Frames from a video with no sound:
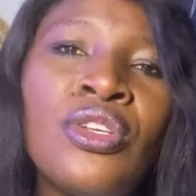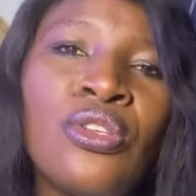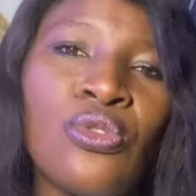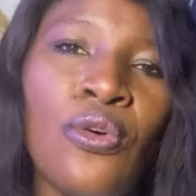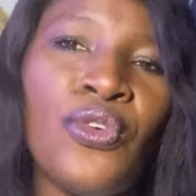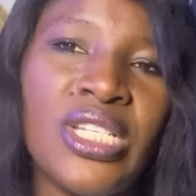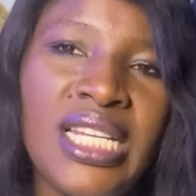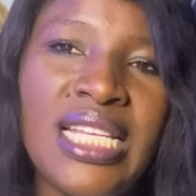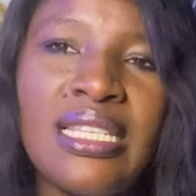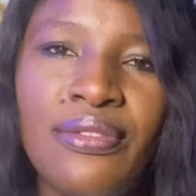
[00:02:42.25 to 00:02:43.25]
So for the
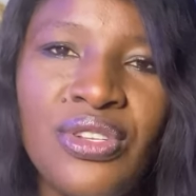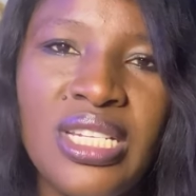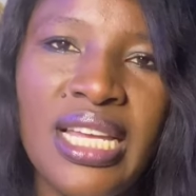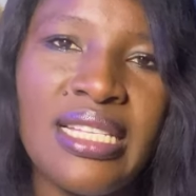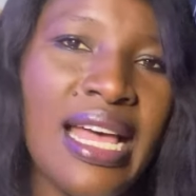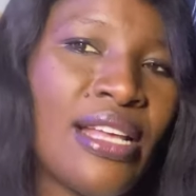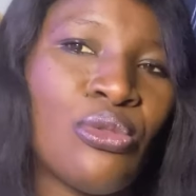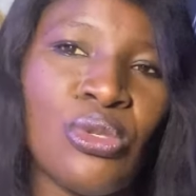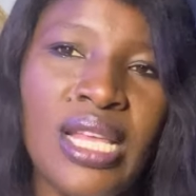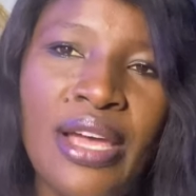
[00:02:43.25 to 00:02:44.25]
next 7 days, as
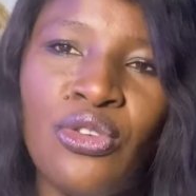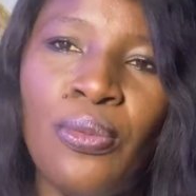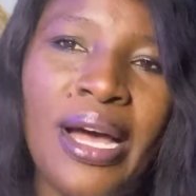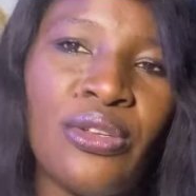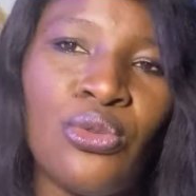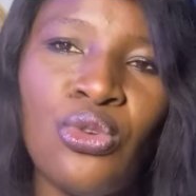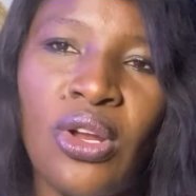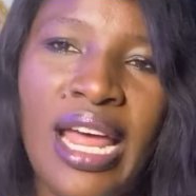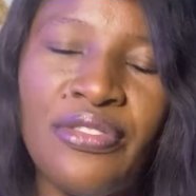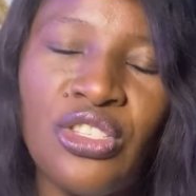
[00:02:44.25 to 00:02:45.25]
you sign up and you do
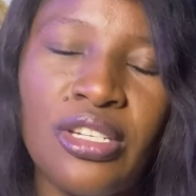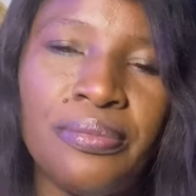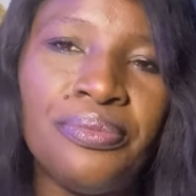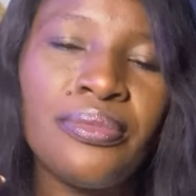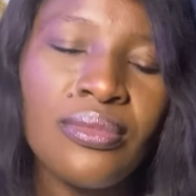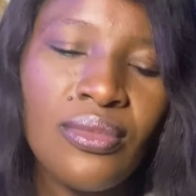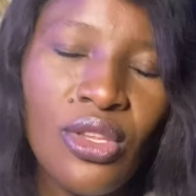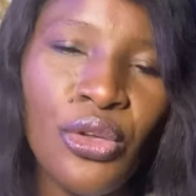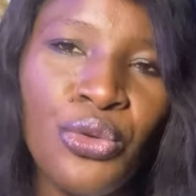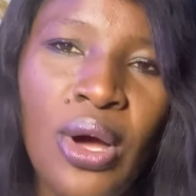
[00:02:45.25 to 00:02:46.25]
your live stream,
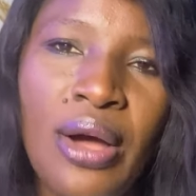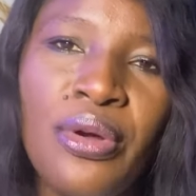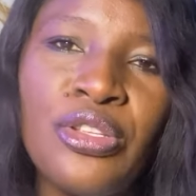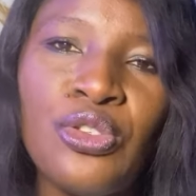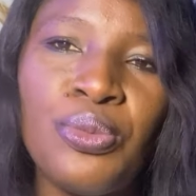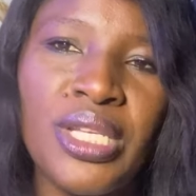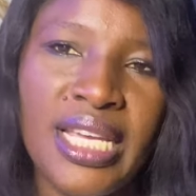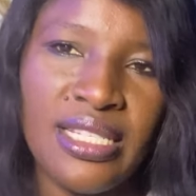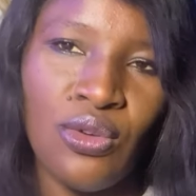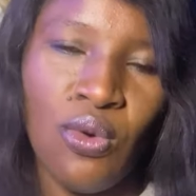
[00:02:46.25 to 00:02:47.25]
you are going to be
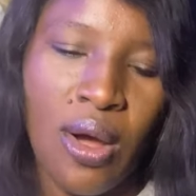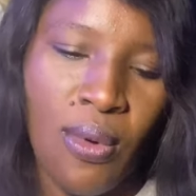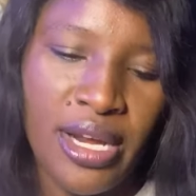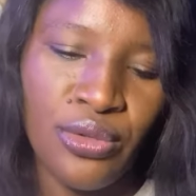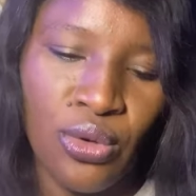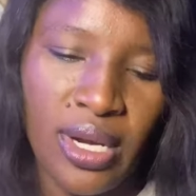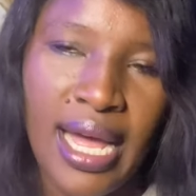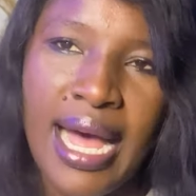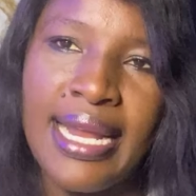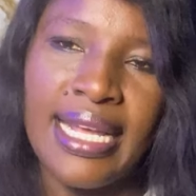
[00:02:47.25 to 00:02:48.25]
getting
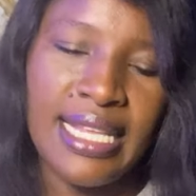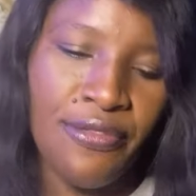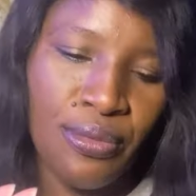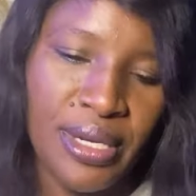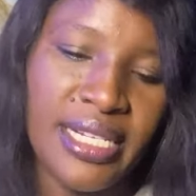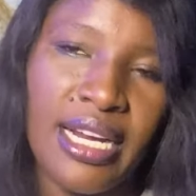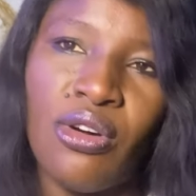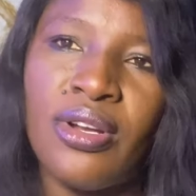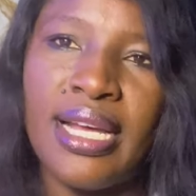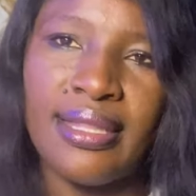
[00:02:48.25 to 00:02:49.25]
$1. And aside from that, there
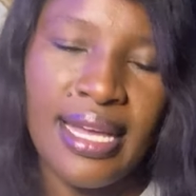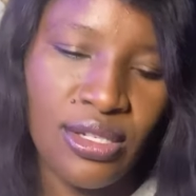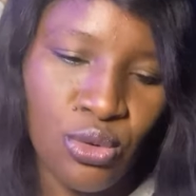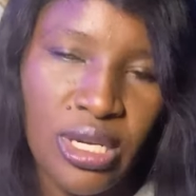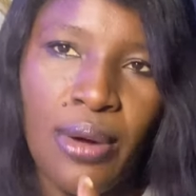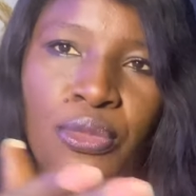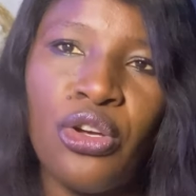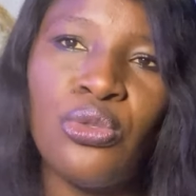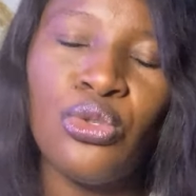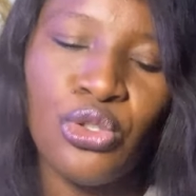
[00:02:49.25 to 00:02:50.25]
are other tags which I'm
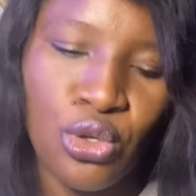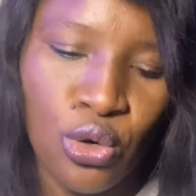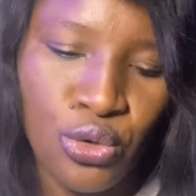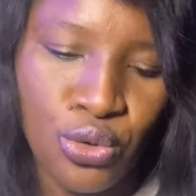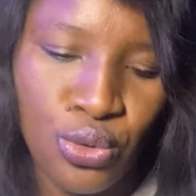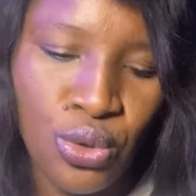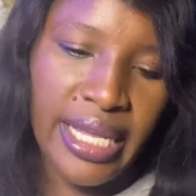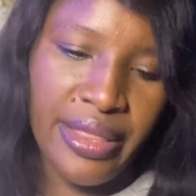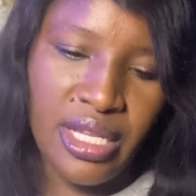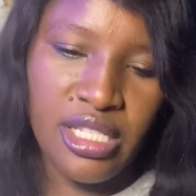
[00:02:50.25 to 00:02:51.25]
going to show you
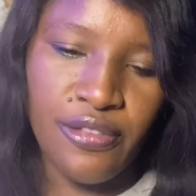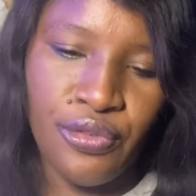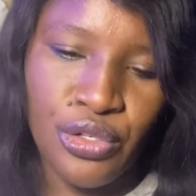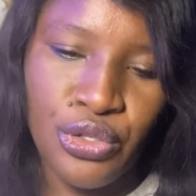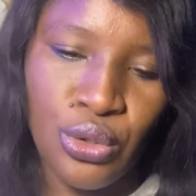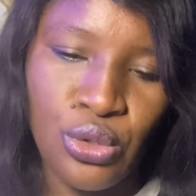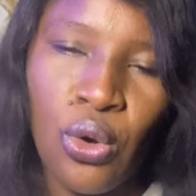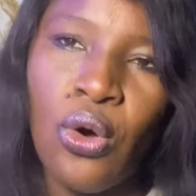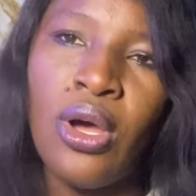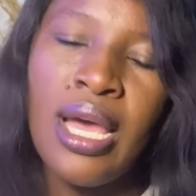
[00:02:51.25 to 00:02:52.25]
in this video.
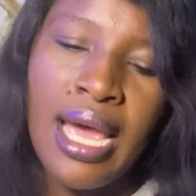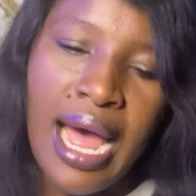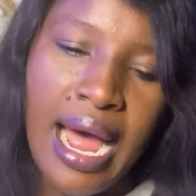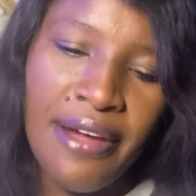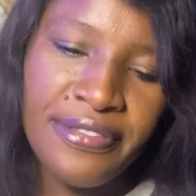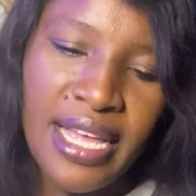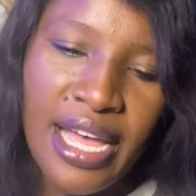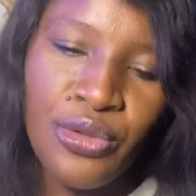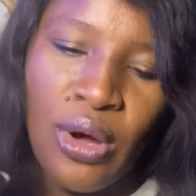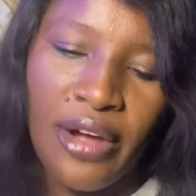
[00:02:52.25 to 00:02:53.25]
So
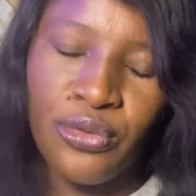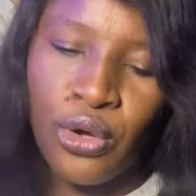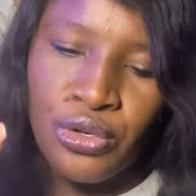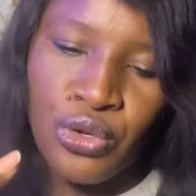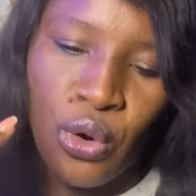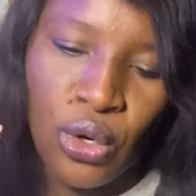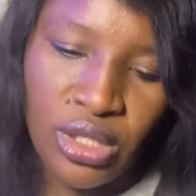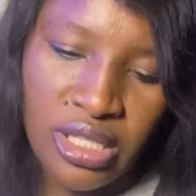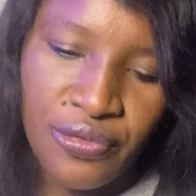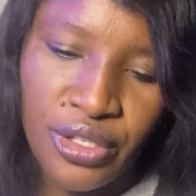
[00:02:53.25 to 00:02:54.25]
after you have done your
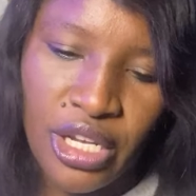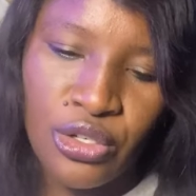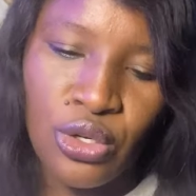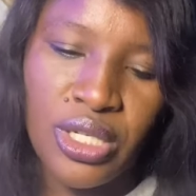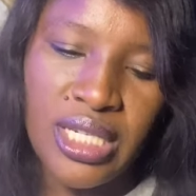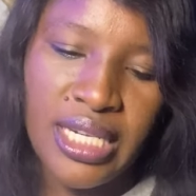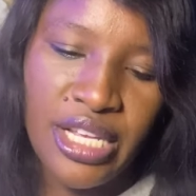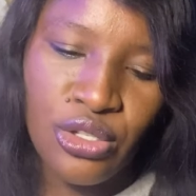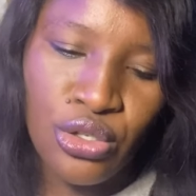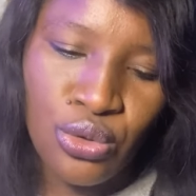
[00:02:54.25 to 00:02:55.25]
authentication, the
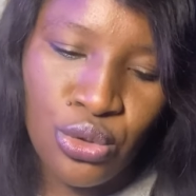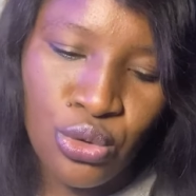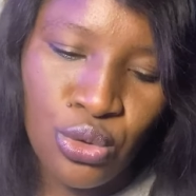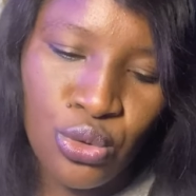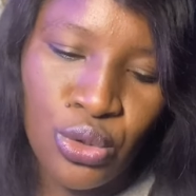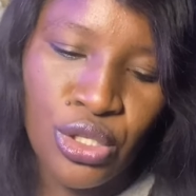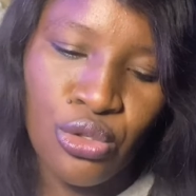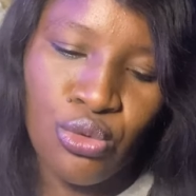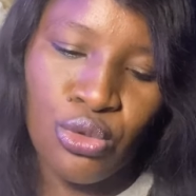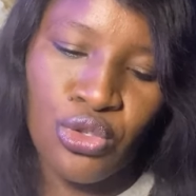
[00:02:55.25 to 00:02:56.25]
next thing you need to do
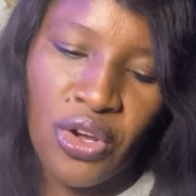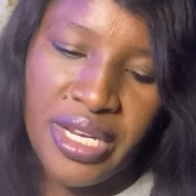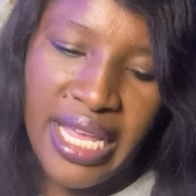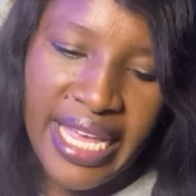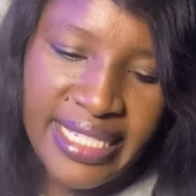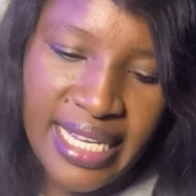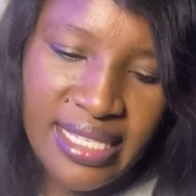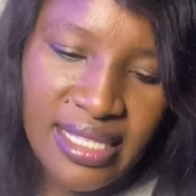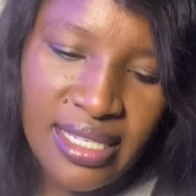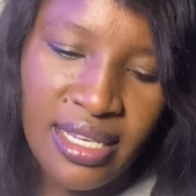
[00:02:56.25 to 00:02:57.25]
is to join
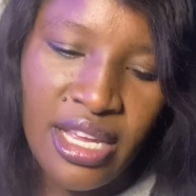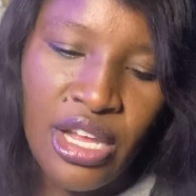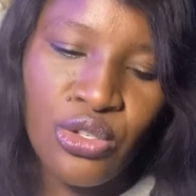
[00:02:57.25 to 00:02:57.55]
agency.